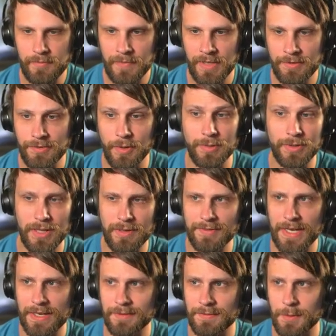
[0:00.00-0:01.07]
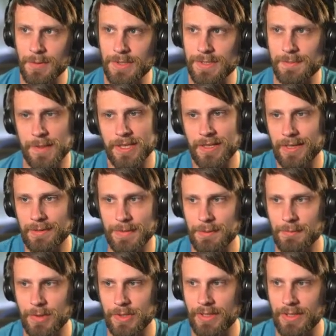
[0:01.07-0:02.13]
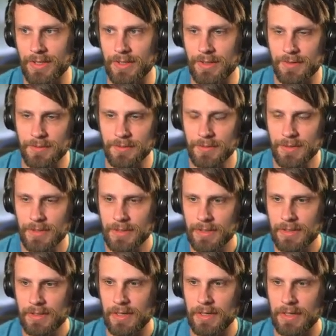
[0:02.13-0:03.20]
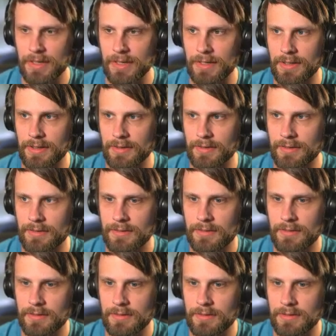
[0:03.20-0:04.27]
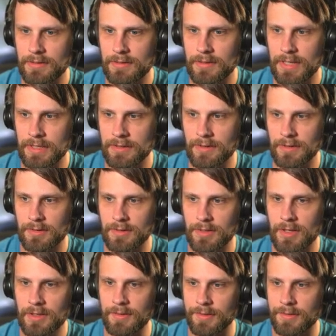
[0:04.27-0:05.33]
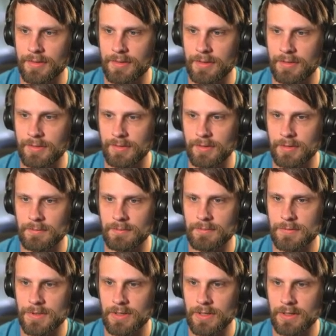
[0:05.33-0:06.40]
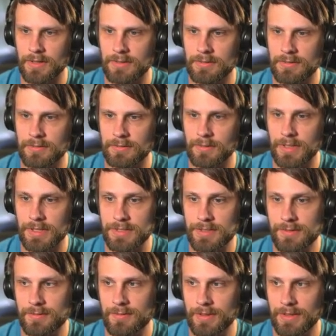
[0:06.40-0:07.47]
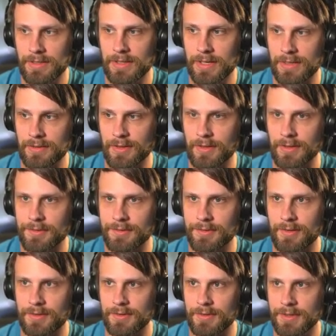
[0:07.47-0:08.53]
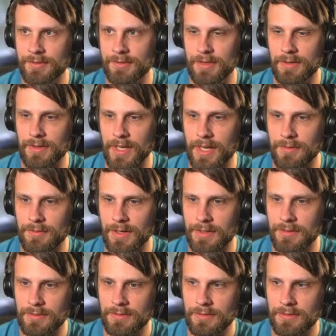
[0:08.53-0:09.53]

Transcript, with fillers: Don't love that, of course, but I mean, what are you going to do? Uh, and a Lolth is the draw. Well, I do really like Lolth, so let's go that route.